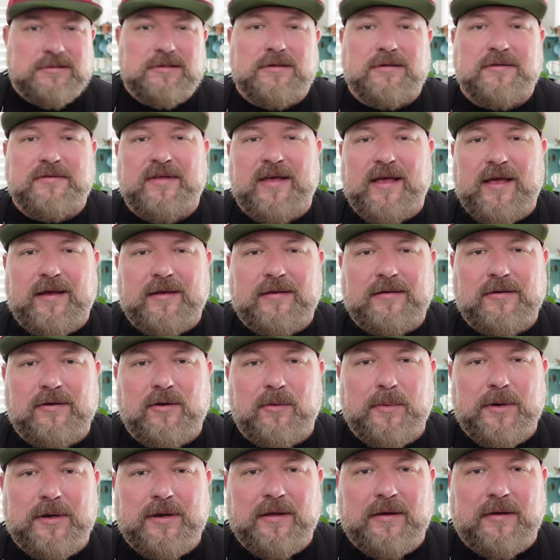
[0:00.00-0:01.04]
tang, no
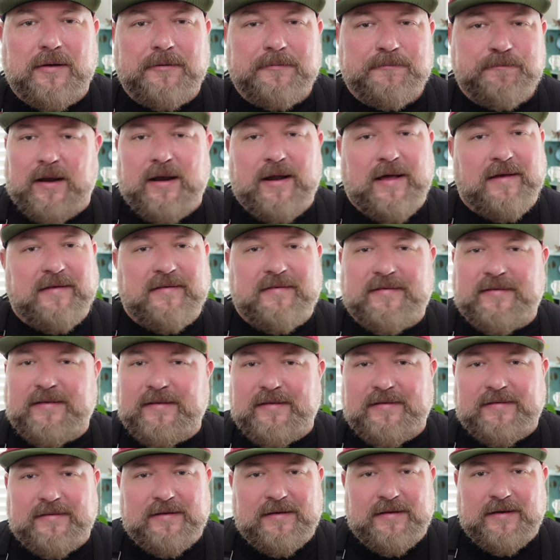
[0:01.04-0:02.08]
big deal. The nice
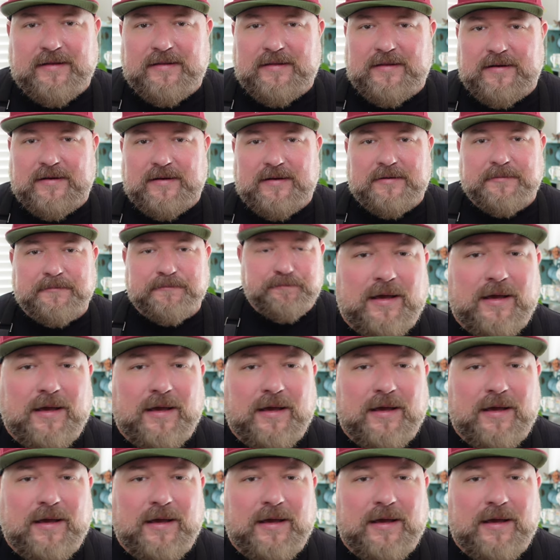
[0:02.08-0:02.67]
seasoning in there.